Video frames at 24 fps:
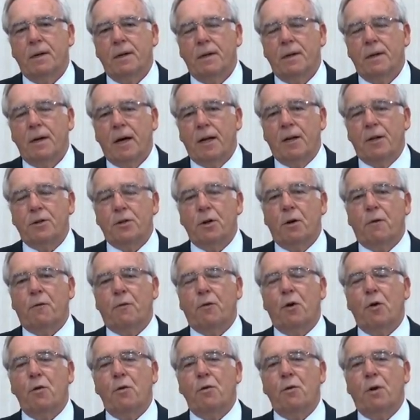And at your
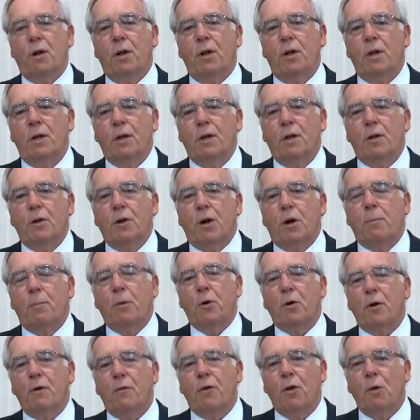funeral, their
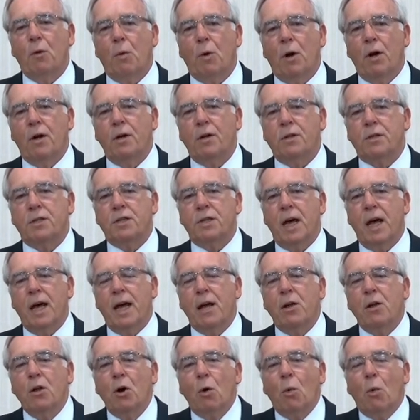beautiful words say,
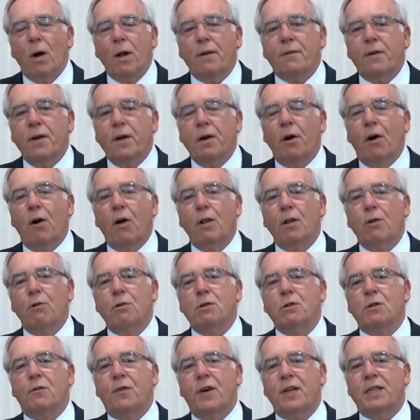What do all
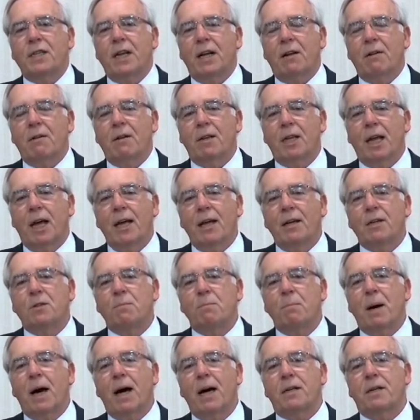those physical things
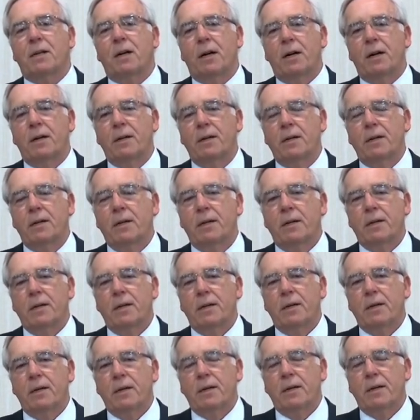matter
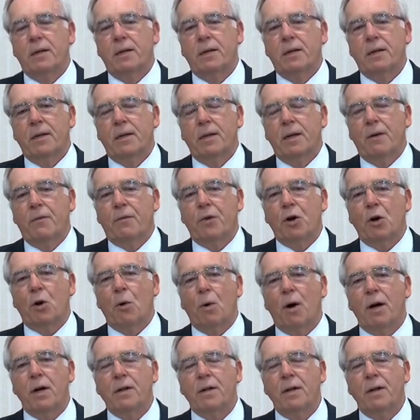if you go
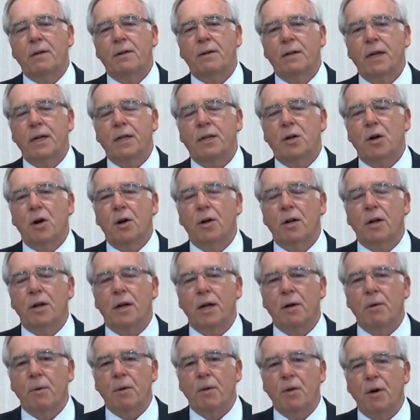out into eternity
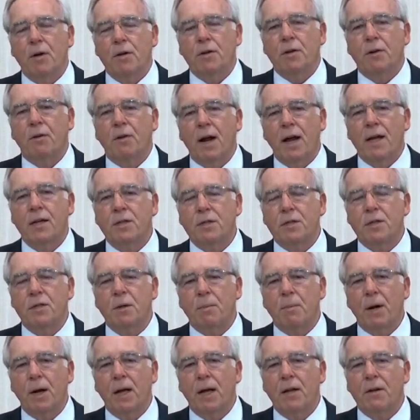without Christ, the
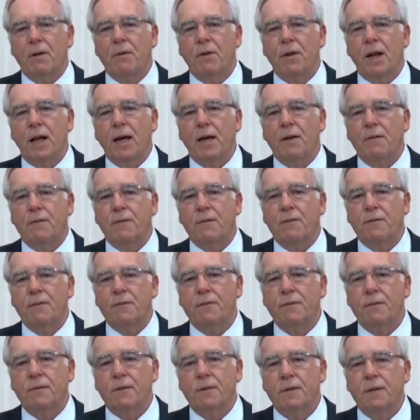bread of life,
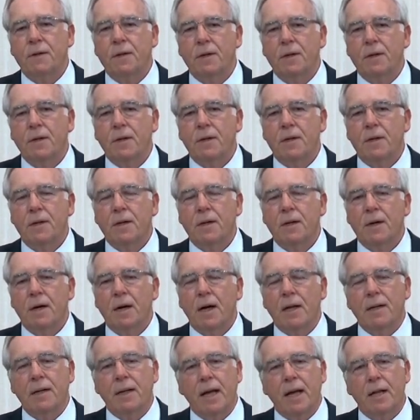
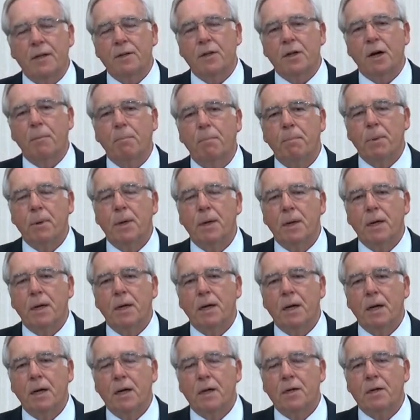and end up
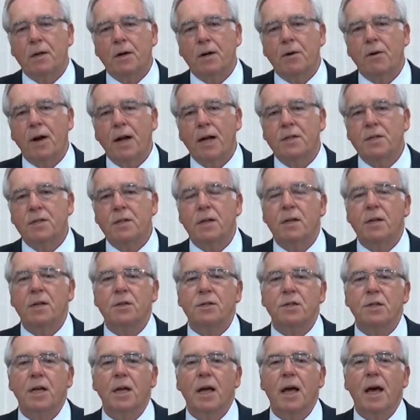in a Christless
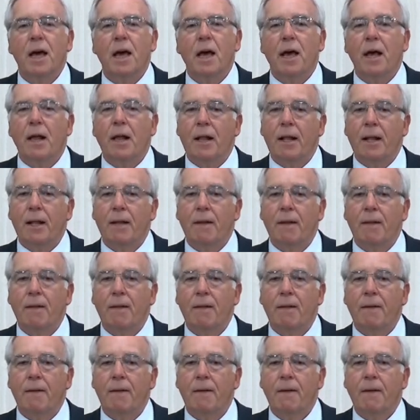hell?
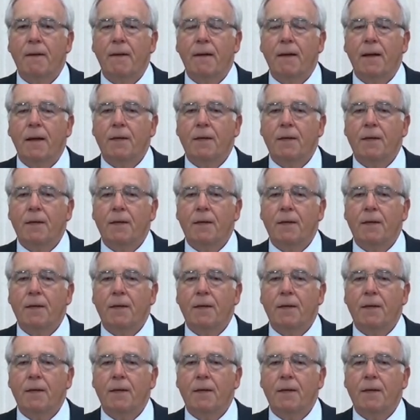And